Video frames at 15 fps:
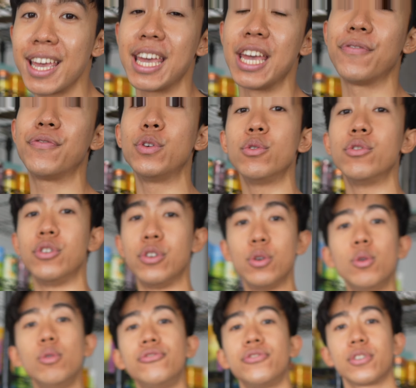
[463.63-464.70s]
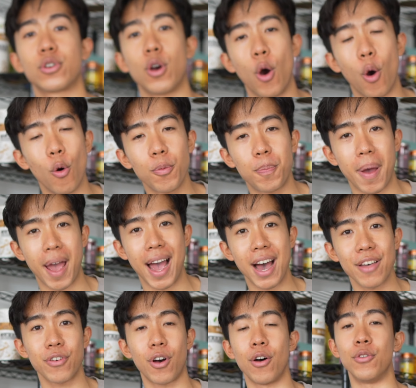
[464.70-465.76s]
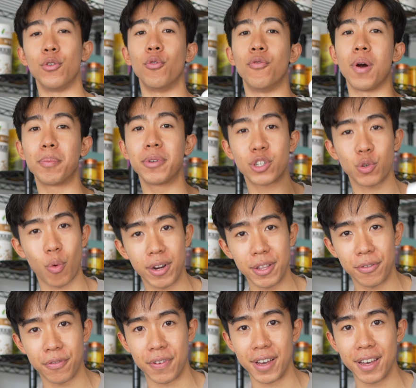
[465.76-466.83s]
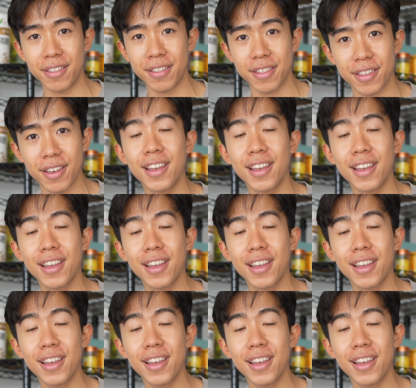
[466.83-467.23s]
if you use code PATH on November 25th,